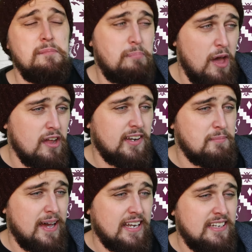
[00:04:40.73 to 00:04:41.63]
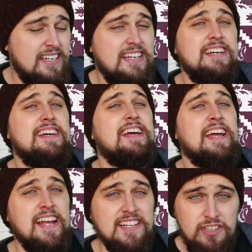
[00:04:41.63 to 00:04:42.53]
Burnley, man,
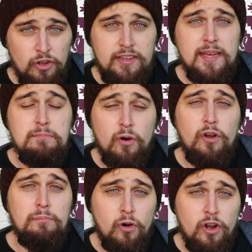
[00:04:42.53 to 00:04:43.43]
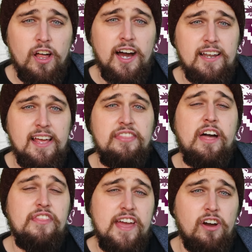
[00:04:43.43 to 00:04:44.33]
it's looking more and more likely
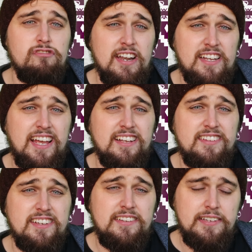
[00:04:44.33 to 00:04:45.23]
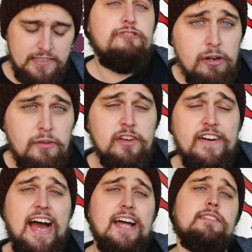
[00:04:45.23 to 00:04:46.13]
that they are relegated. Fulham, on the
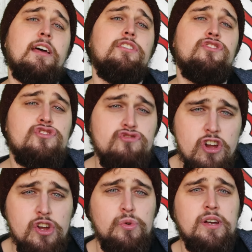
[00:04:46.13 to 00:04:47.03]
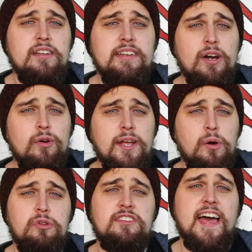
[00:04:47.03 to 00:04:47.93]
other hand, drew
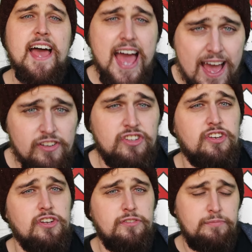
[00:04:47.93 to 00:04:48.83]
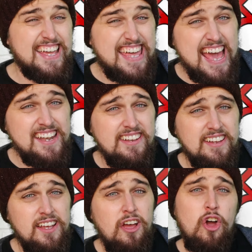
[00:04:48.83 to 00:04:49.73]
0-0 to Everton.
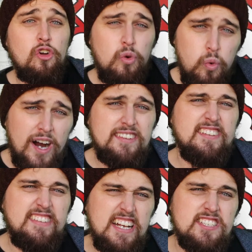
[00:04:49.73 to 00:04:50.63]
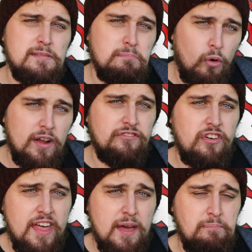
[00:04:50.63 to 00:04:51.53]
Again, quite a decent point
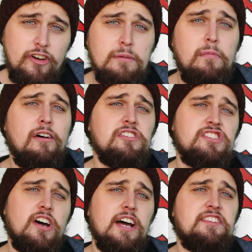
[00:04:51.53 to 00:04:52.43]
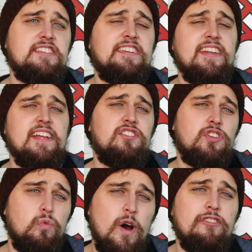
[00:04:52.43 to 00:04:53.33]
for them. Fulham are side sitting in
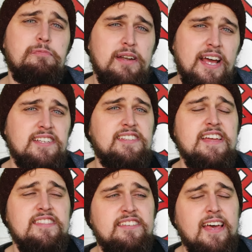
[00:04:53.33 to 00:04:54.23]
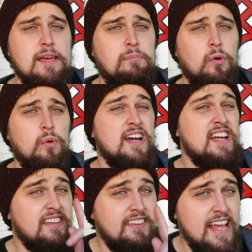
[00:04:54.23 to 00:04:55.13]
12th place in the table,
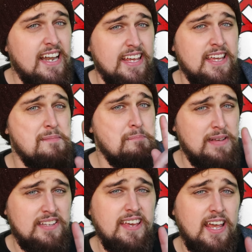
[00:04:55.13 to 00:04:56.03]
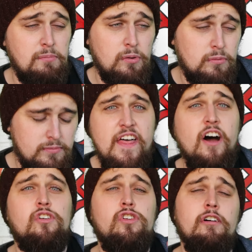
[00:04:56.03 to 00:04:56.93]
nearly mid-table. They
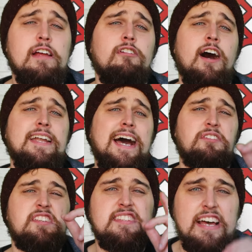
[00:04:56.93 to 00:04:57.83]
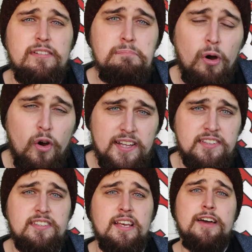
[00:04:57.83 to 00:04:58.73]
are currently right now 7
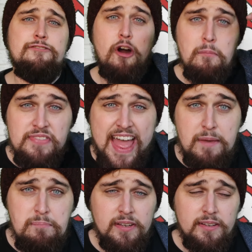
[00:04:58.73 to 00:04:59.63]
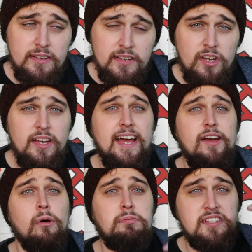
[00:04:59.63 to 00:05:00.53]
points from them,
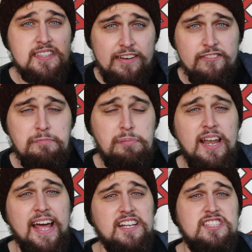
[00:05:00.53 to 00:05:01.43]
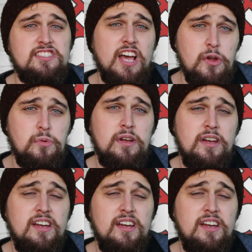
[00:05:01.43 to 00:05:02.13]
to 7th place. So,